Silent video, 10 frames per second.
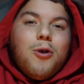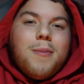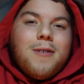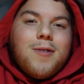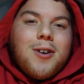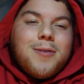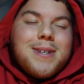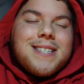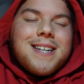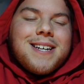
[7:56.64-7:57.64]
of my
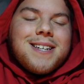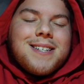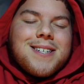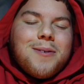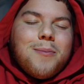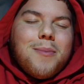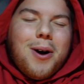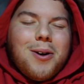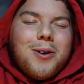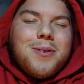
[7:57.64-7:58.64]
vlogmas and
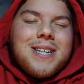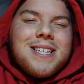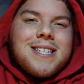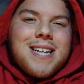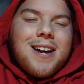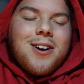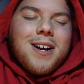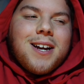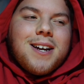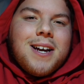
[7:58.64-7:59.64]
tomorrow is
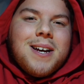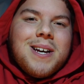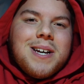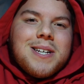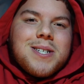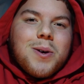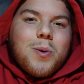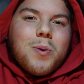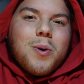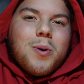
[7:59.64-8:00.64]
saturday
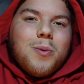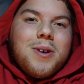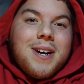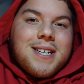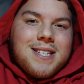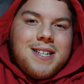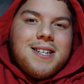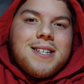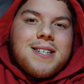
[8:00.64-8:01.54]
so when you guys see this,